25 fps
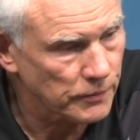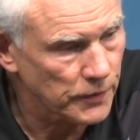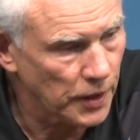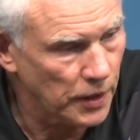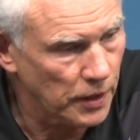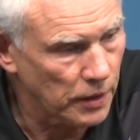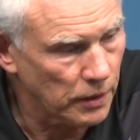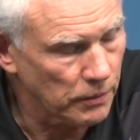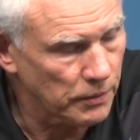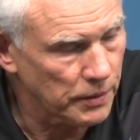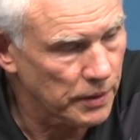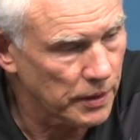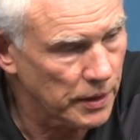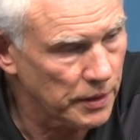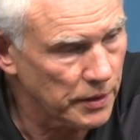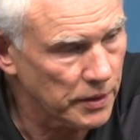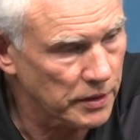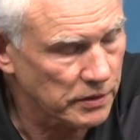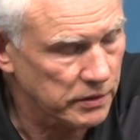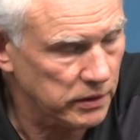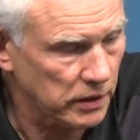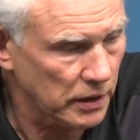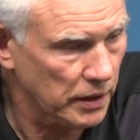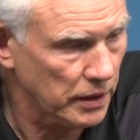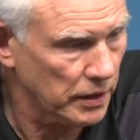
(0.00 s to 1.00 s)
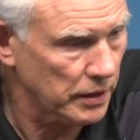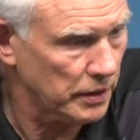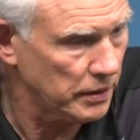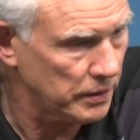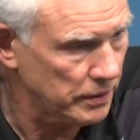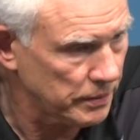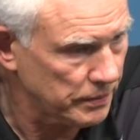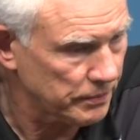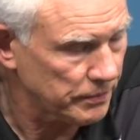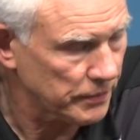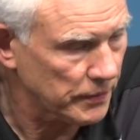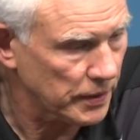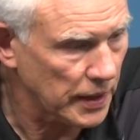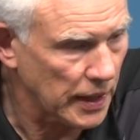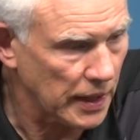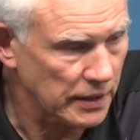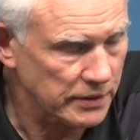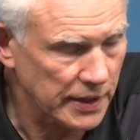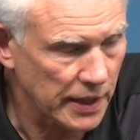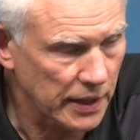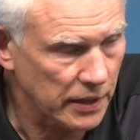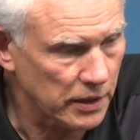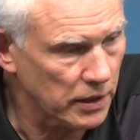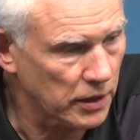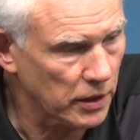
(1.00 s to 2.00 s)
You know, in this league,
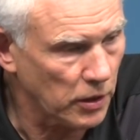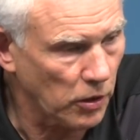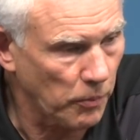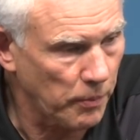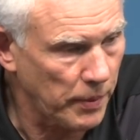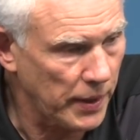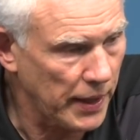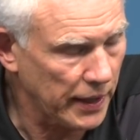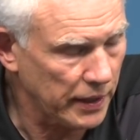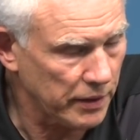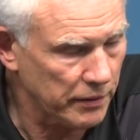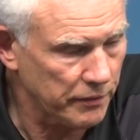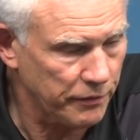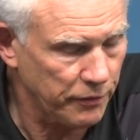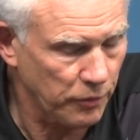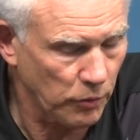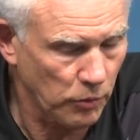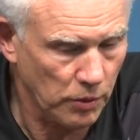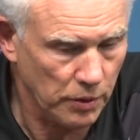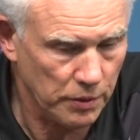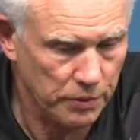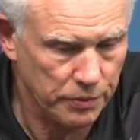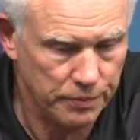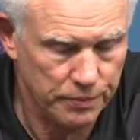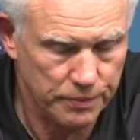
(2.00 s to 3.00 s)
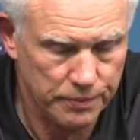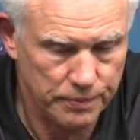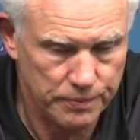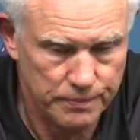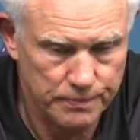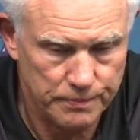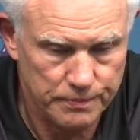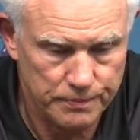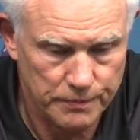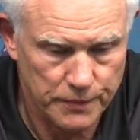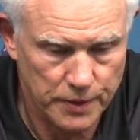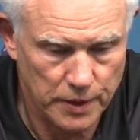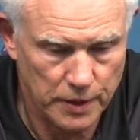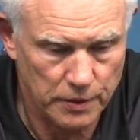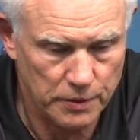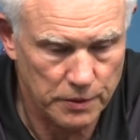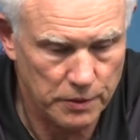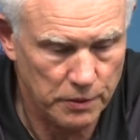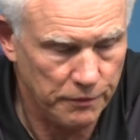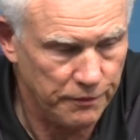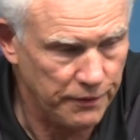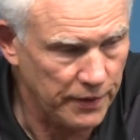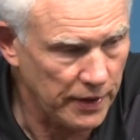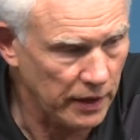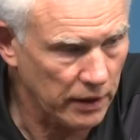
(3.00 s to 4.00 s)
guys that can go back and forth, you know,
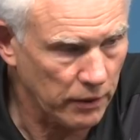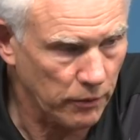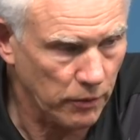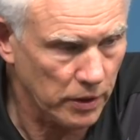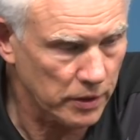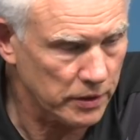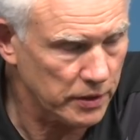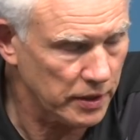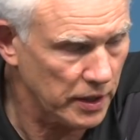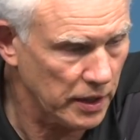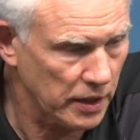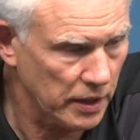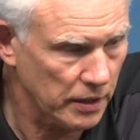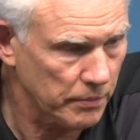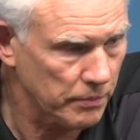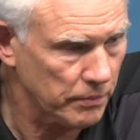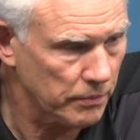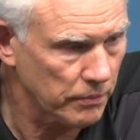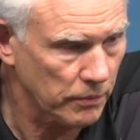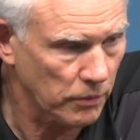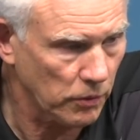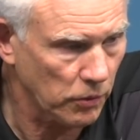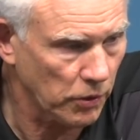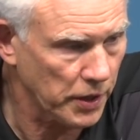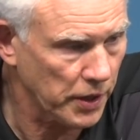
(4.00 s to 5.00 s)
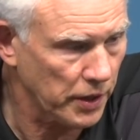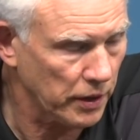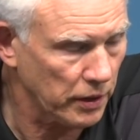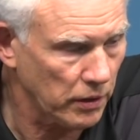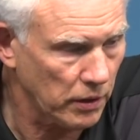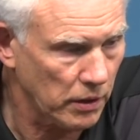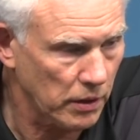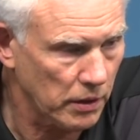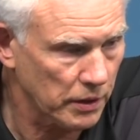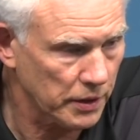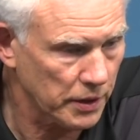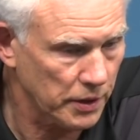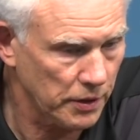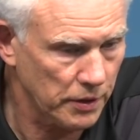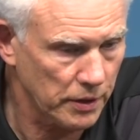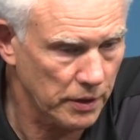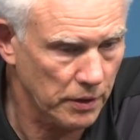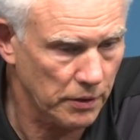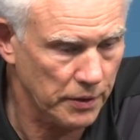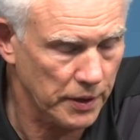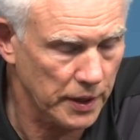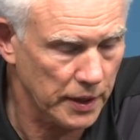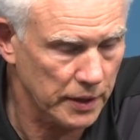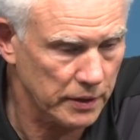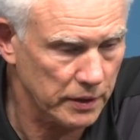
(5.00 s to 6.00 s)
you follow our team all year long, you
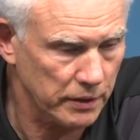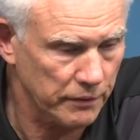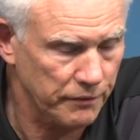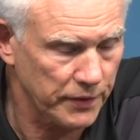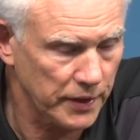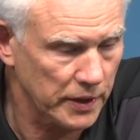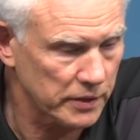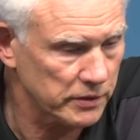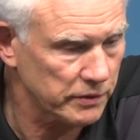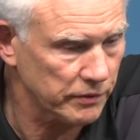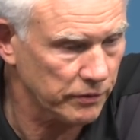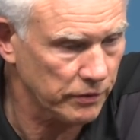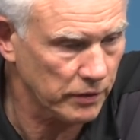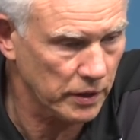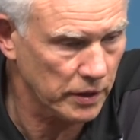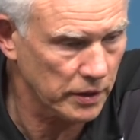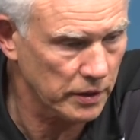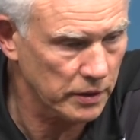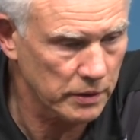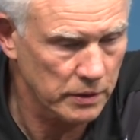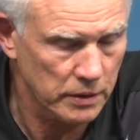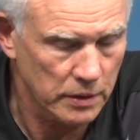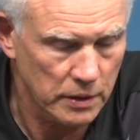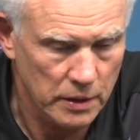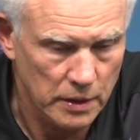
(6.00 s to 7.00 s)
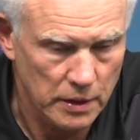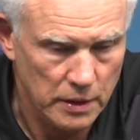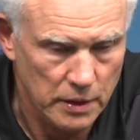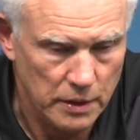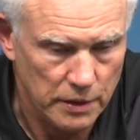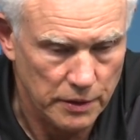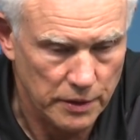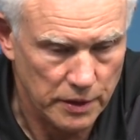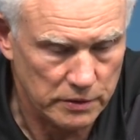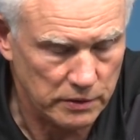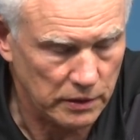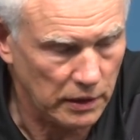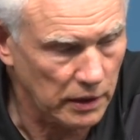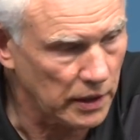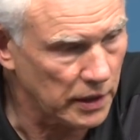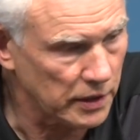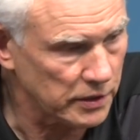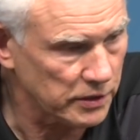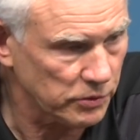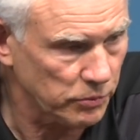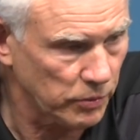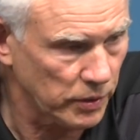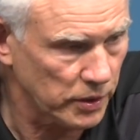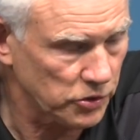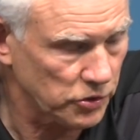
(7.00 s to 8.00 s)
know that defensively there's a lot
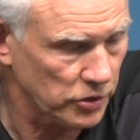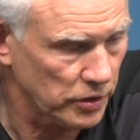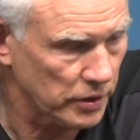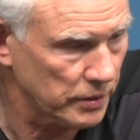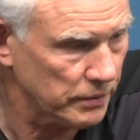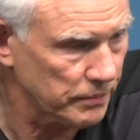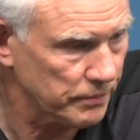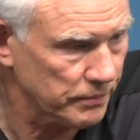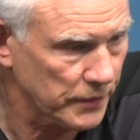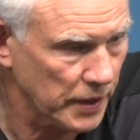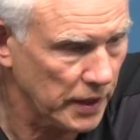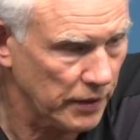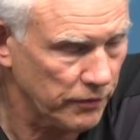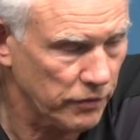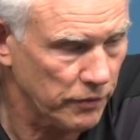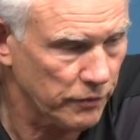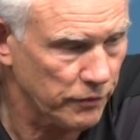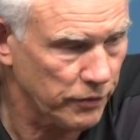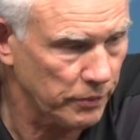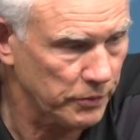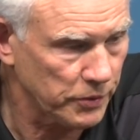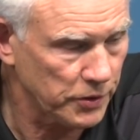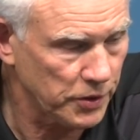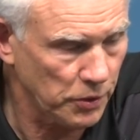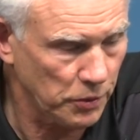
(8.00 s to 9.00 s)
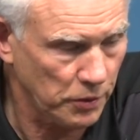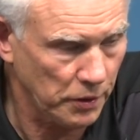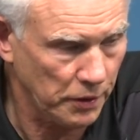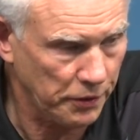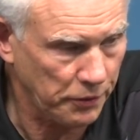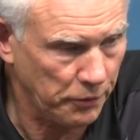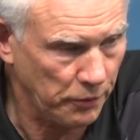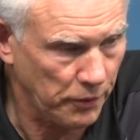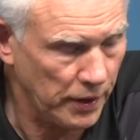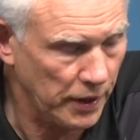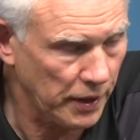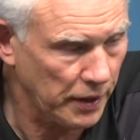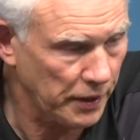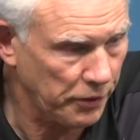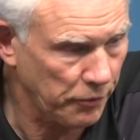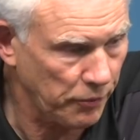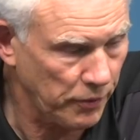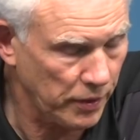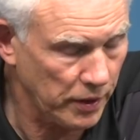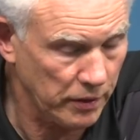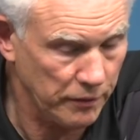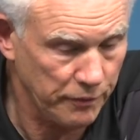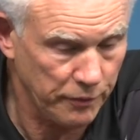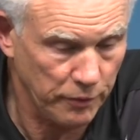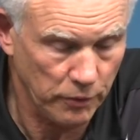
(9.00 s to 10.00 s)
of switching, even from 2 to 3 and
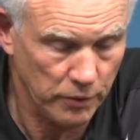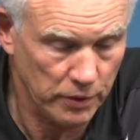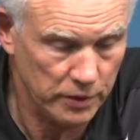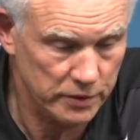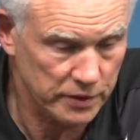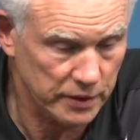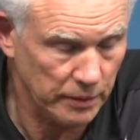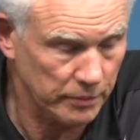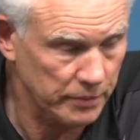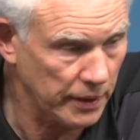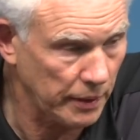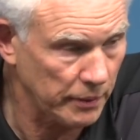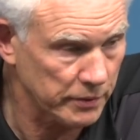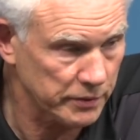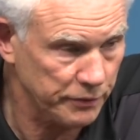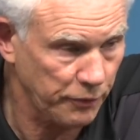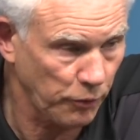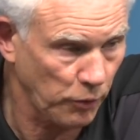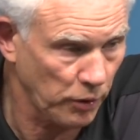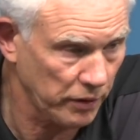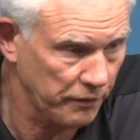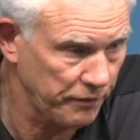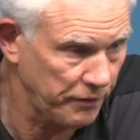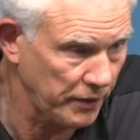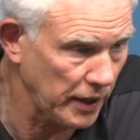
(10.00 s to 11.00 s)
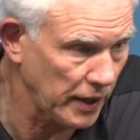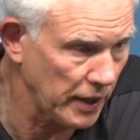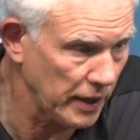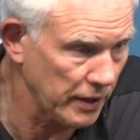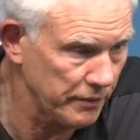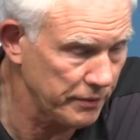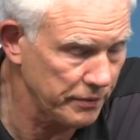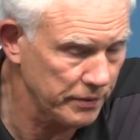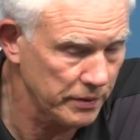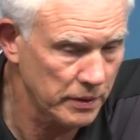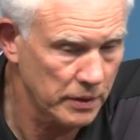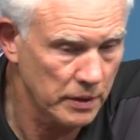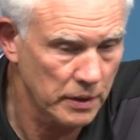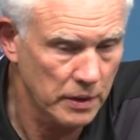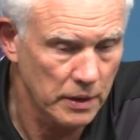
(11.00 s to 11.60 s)
3 to 4 and sometimes 4 to 5.